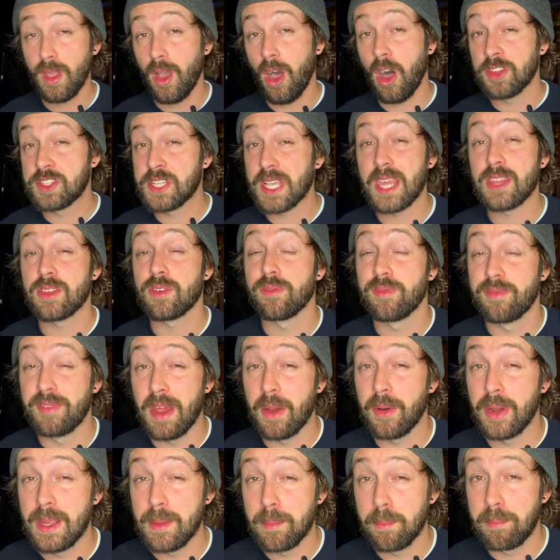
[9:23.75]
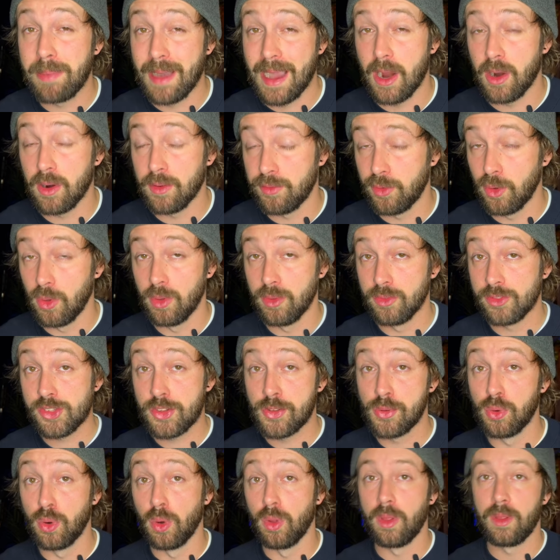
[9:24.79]
Altogether, very powerful
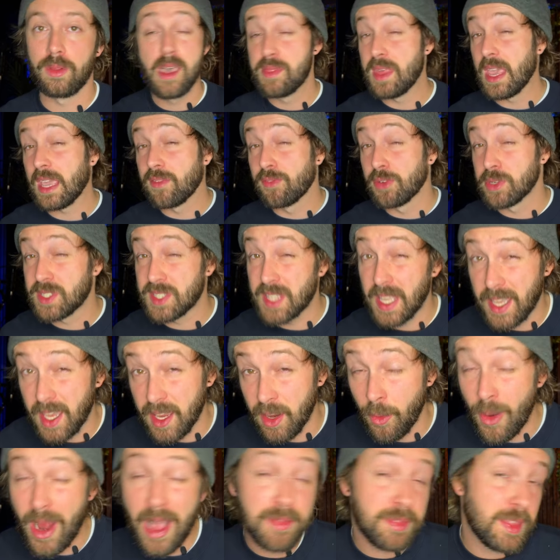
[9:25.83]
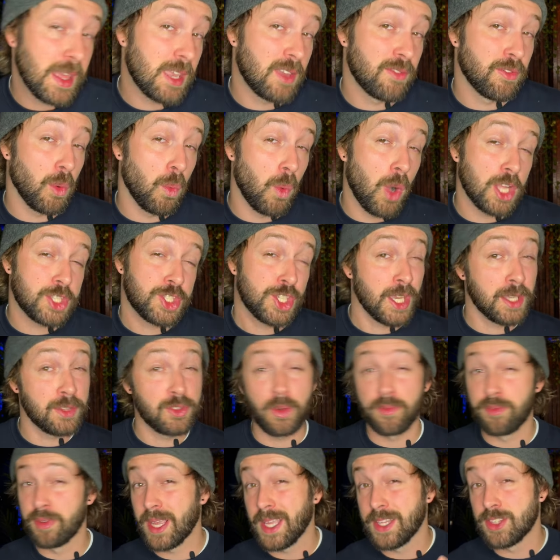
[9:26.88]
tool. Thank you for sticking around. Thank you for watching.
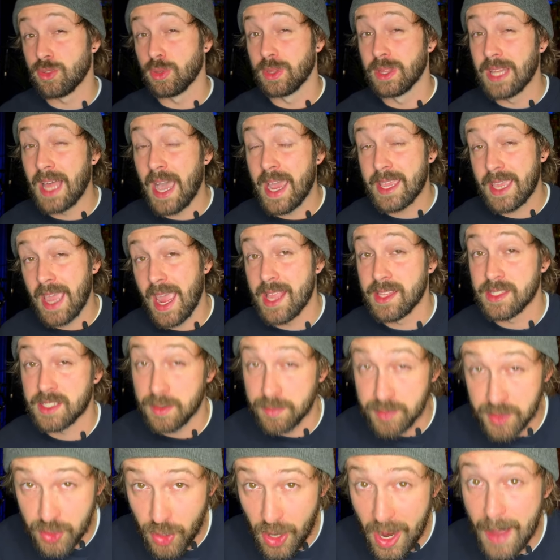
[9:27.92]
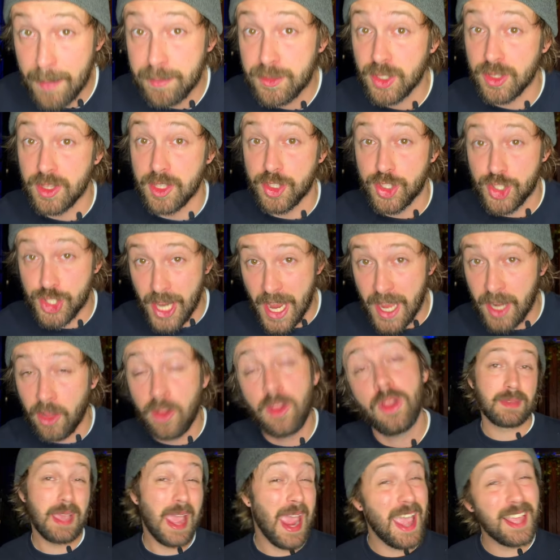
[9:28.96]
Don't forget to like and subscribe to the
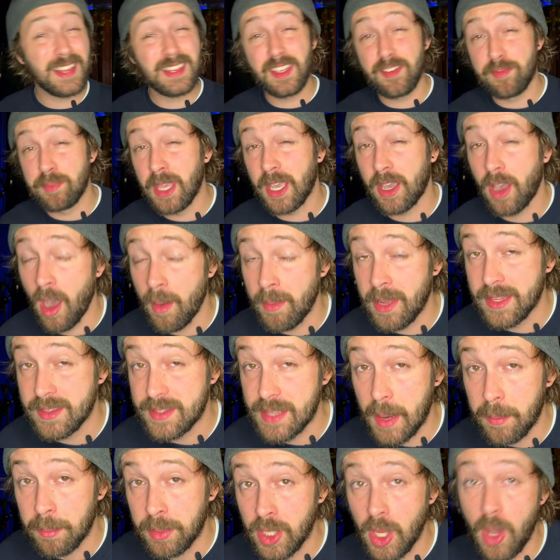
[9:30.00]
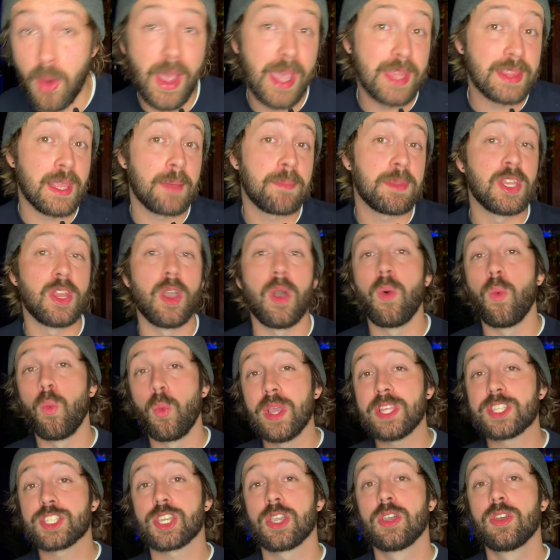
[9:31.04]
channel and leave me a comment down below and let me know
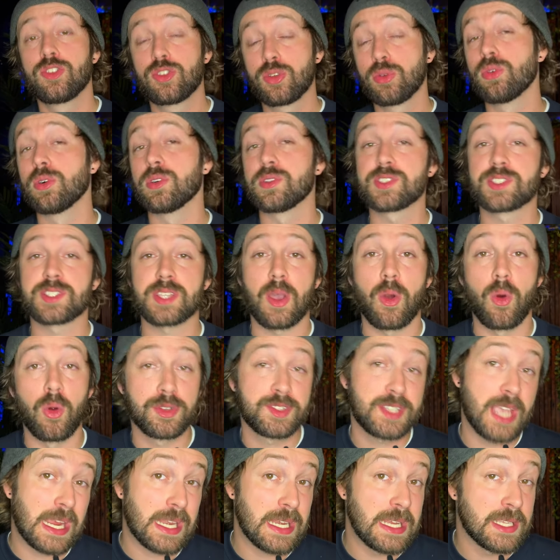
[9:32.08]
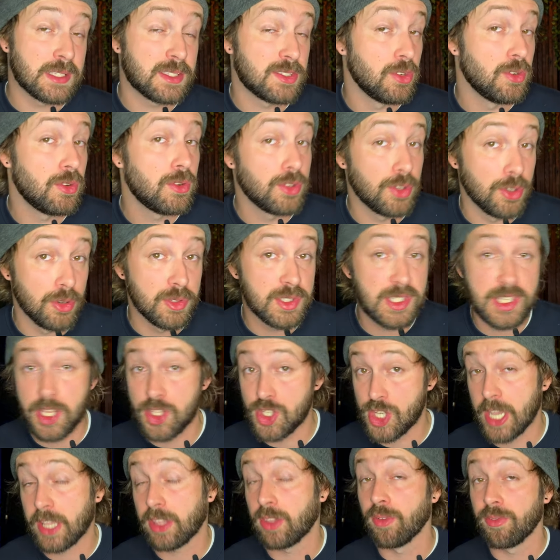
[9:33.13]
which tools or techniques do you use to
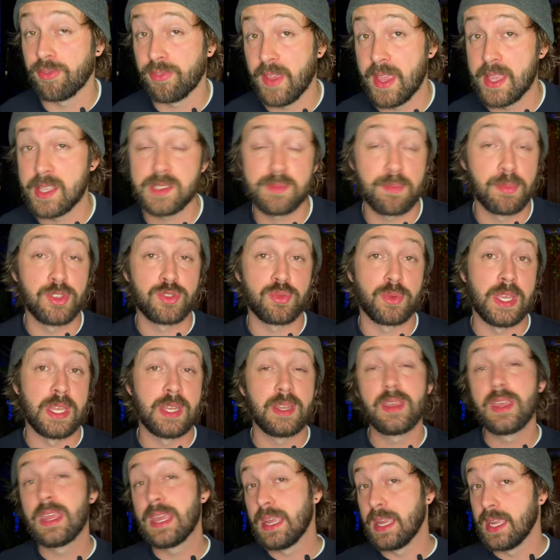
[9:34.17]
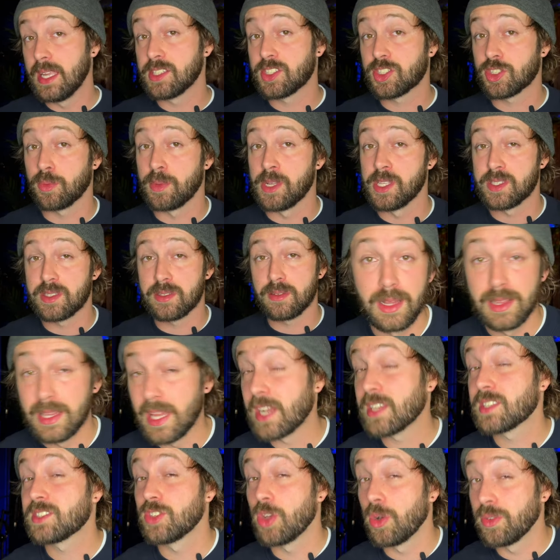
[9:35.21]
check your phase between instruments. Let
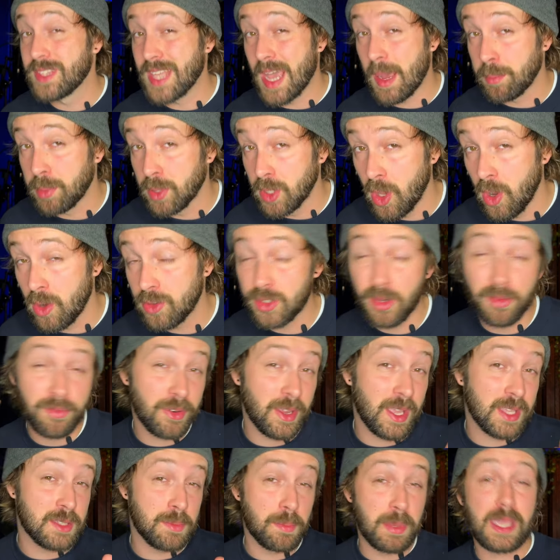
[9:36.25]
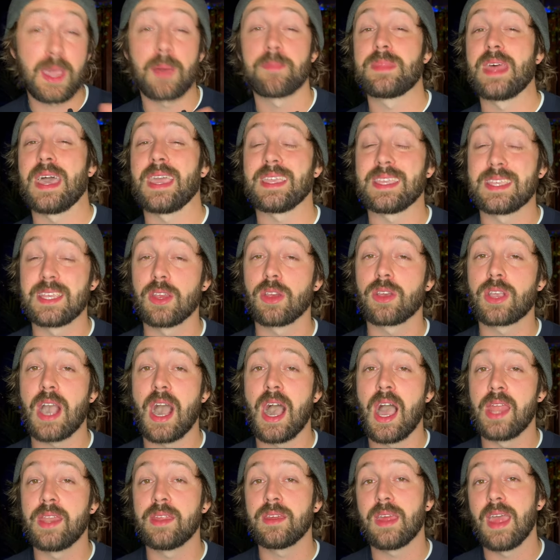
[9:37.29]
us know down below. Don't forget to pick up that gear
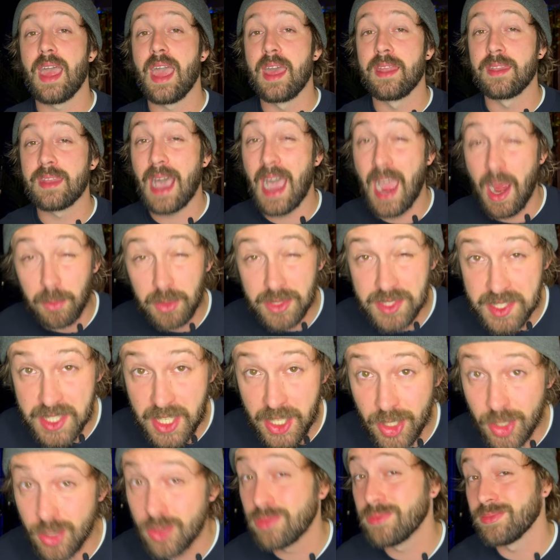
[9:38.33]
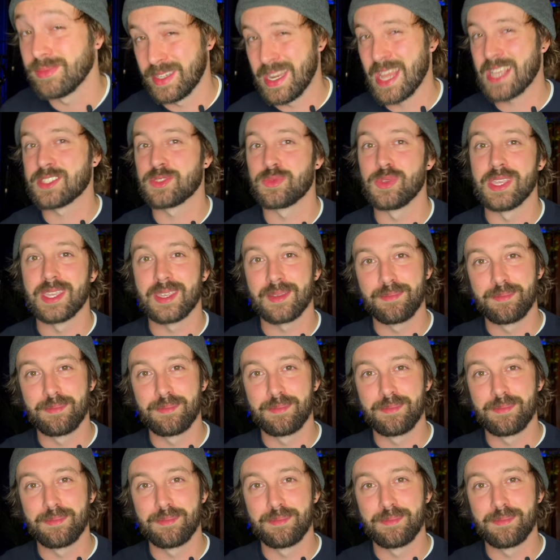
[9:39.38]
guide and I will see you next week.